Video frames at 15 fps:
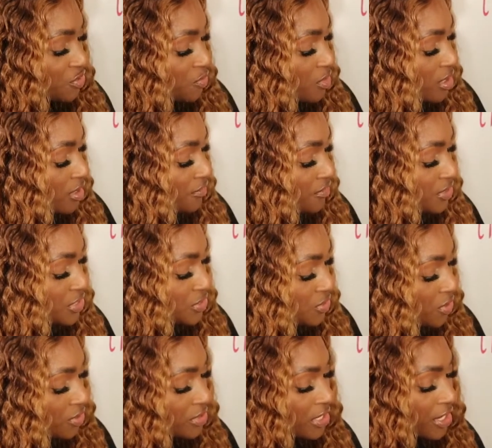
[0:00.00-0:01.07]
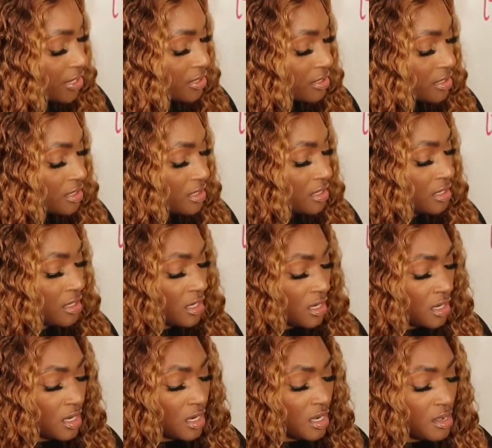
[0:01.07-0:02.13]
or whatever it is on there.
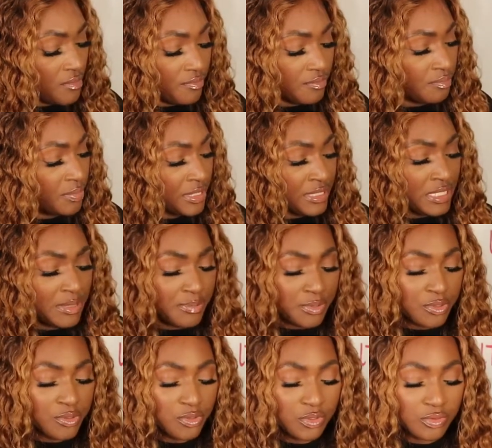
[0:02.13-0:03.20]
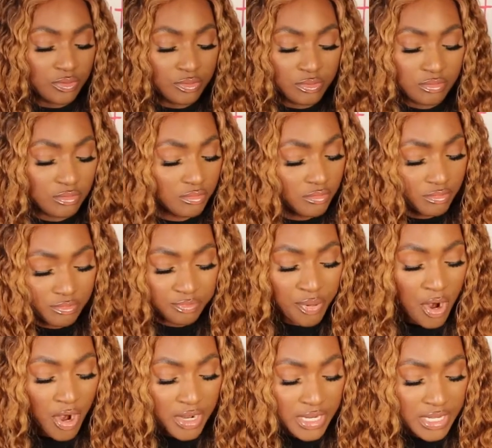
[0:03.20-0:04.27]
But typical
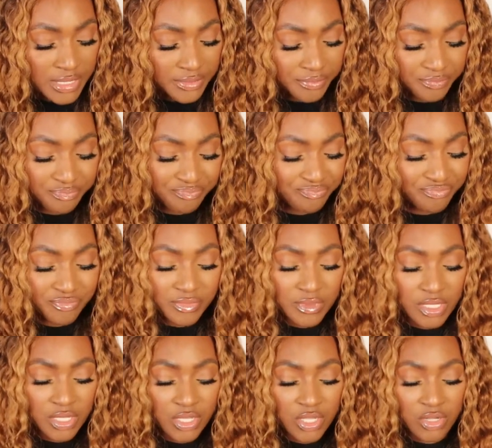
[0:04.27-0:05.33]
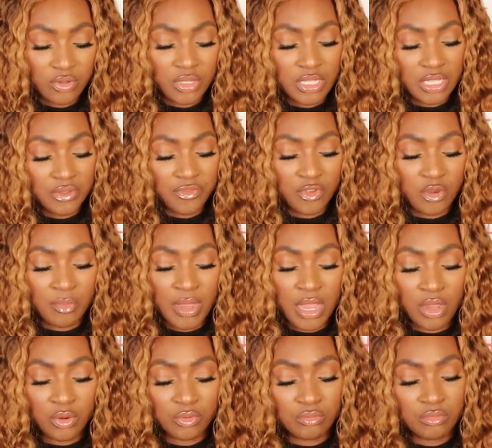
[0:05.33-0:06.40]
parting, you know, they give you
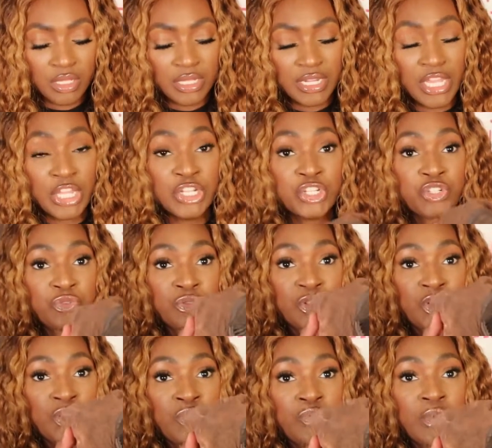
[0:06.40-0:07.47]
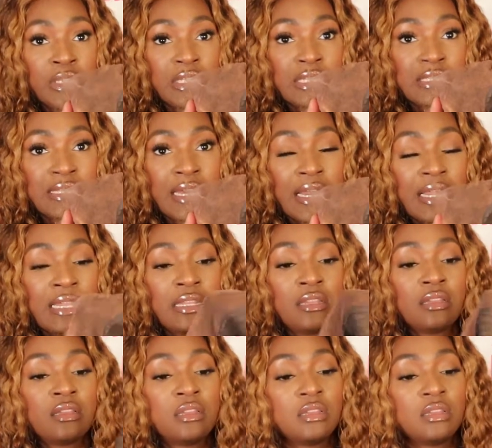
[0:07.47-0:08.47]
about an inch or two at the side.